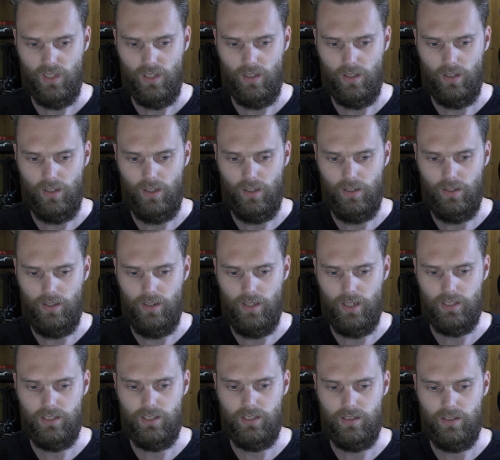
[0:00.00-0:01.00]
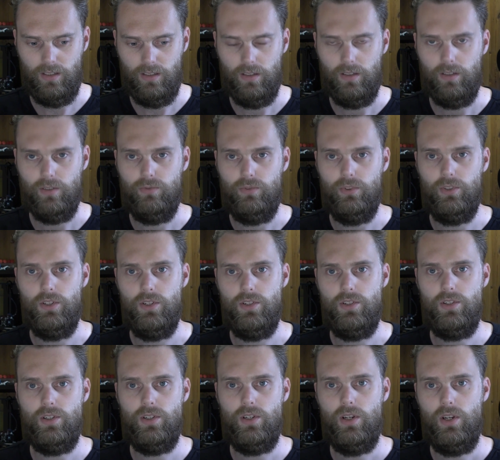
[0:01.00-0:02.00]
the next
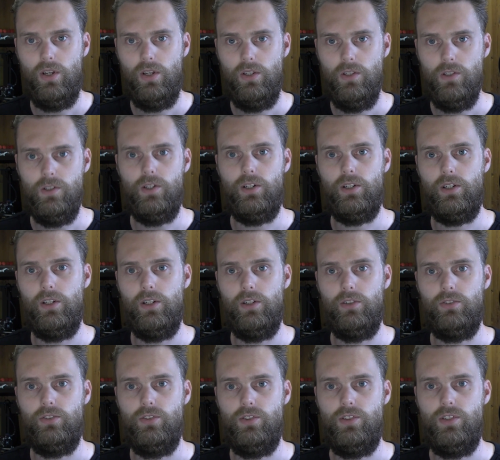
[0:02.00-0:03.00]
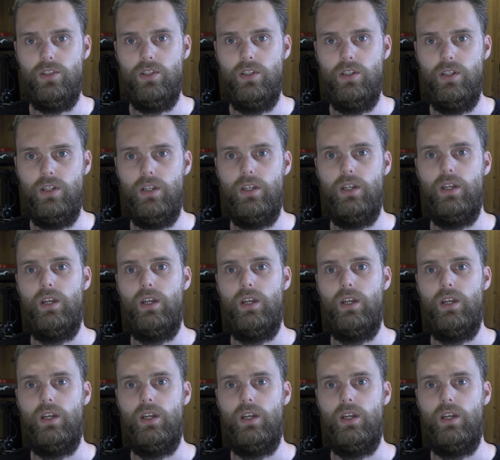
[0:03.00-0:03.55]
footage you're going to see